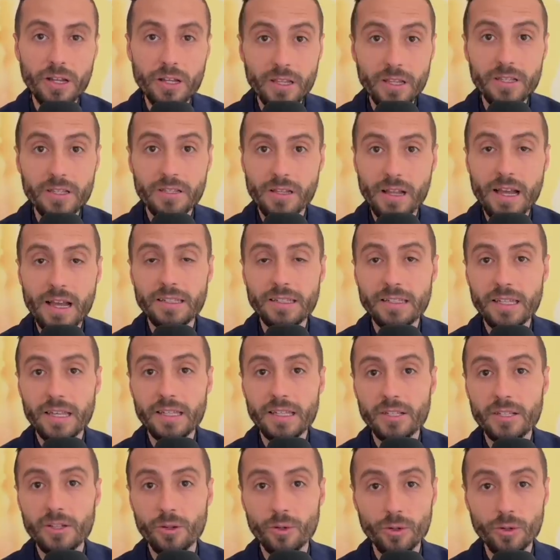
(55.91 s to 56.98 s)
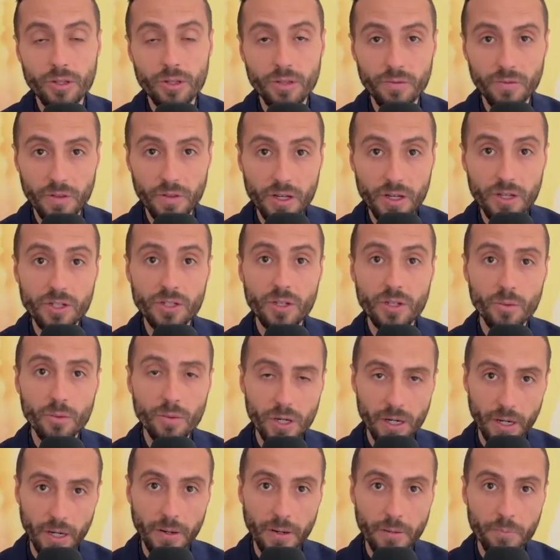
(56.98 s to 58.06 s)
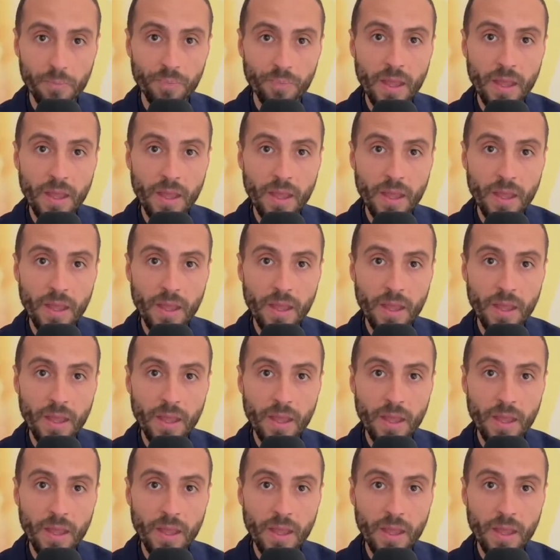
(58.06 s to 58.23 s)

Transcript: in these last days in order to finish the work.